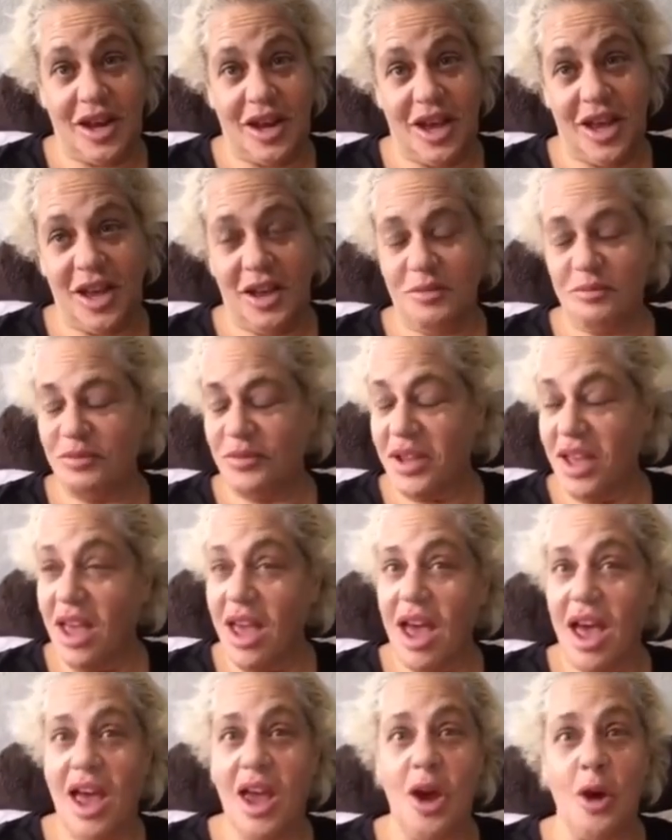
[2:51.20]
Today,
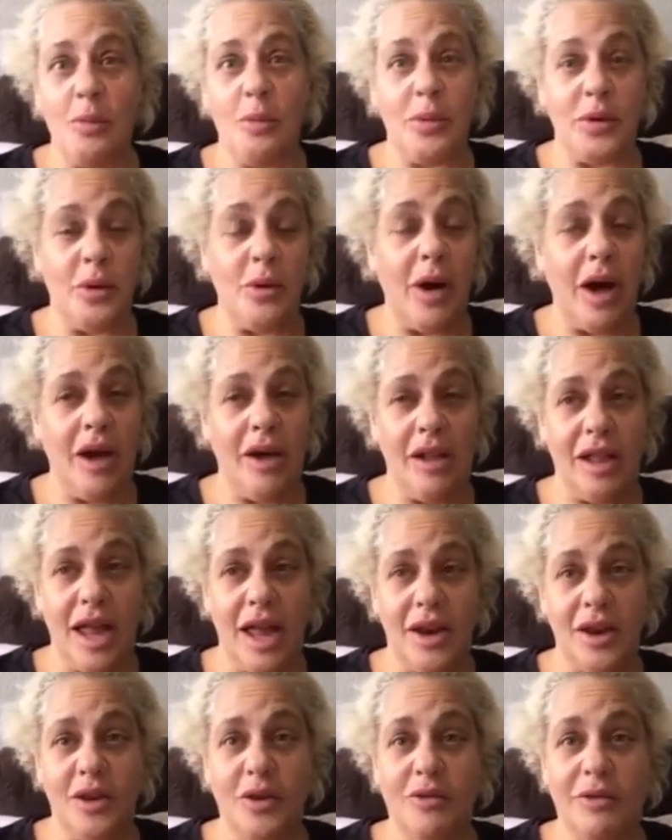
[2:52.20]
I hope you all
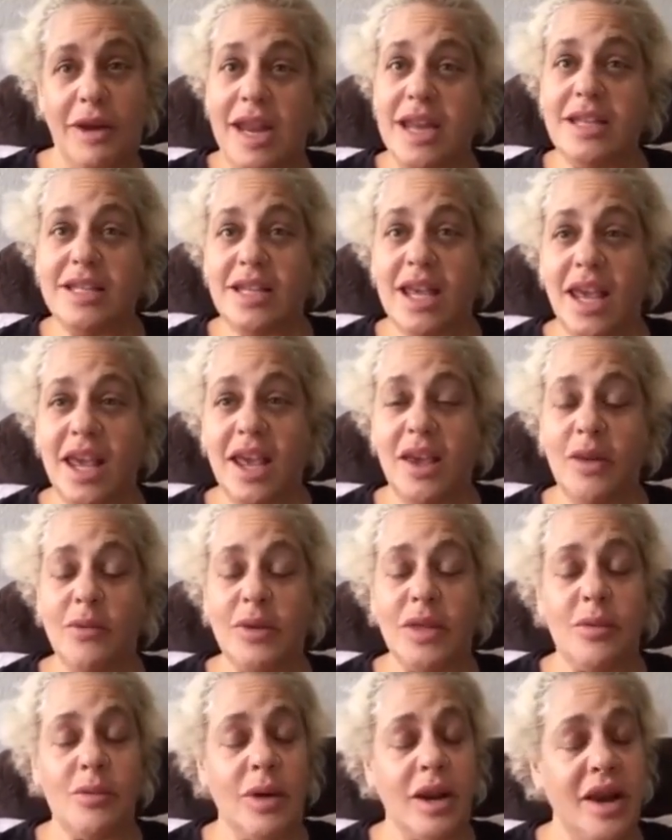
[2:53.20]
had a great day
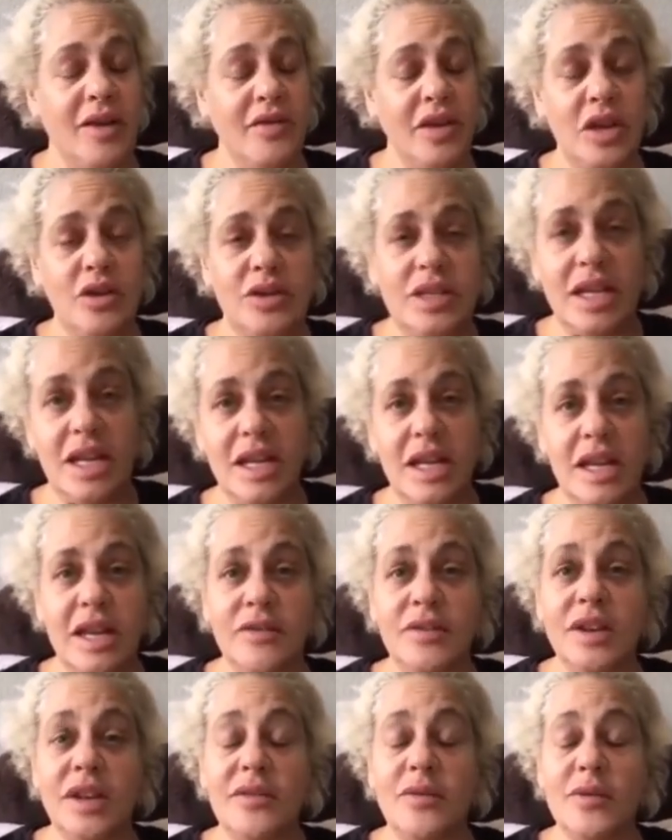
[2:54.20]
with whatever you did,
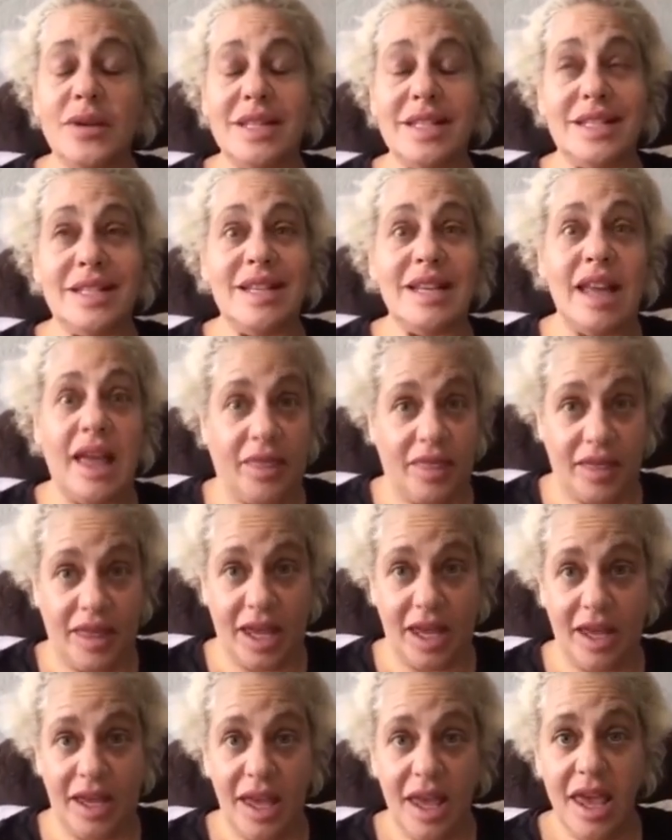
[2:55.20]
even if it was
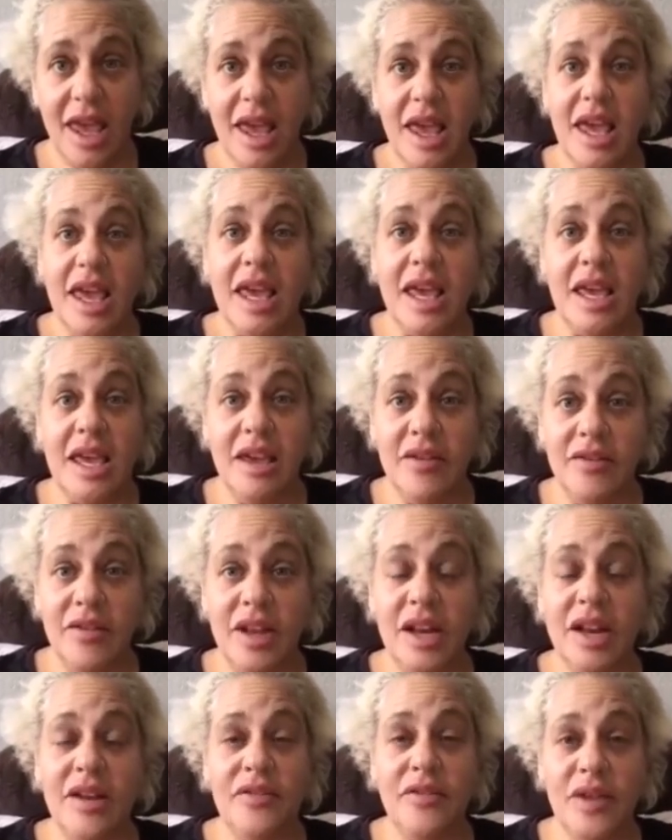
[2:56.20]
nothing.
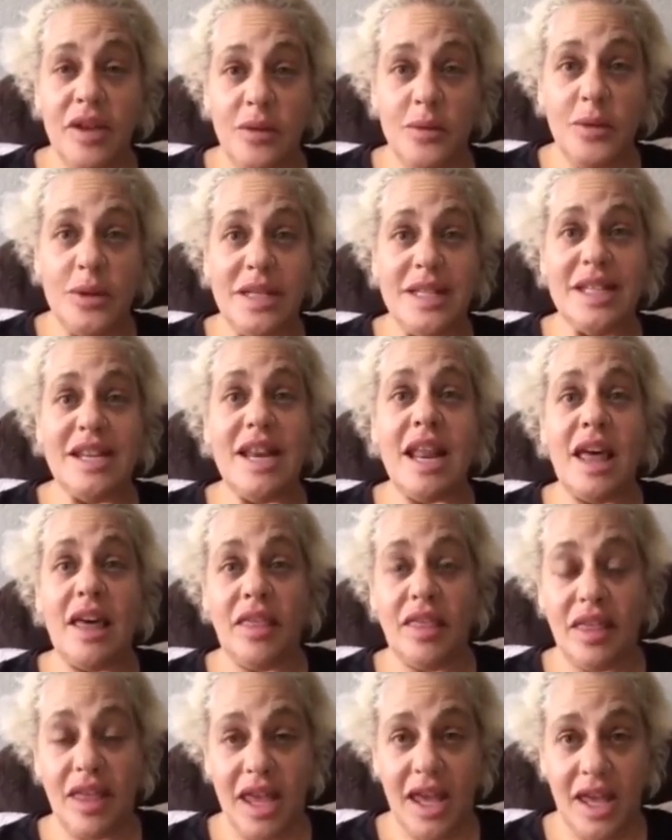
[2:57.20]
Even if it was
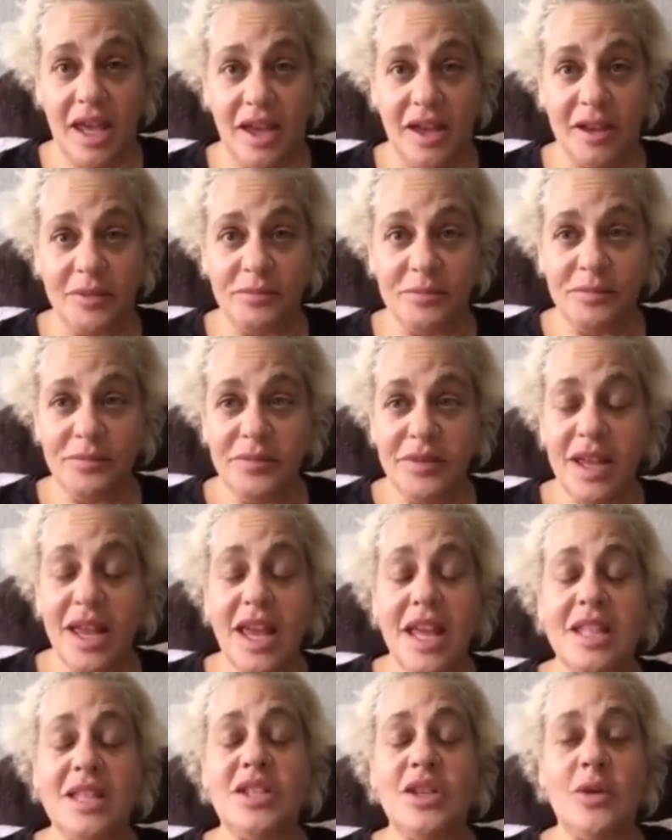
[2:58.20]
nothing.
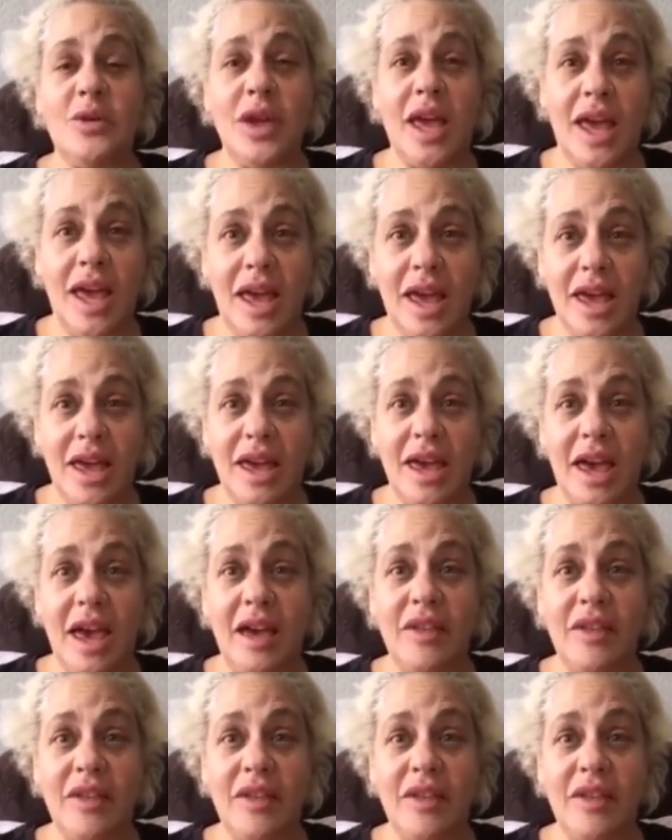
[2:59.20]
It's okay.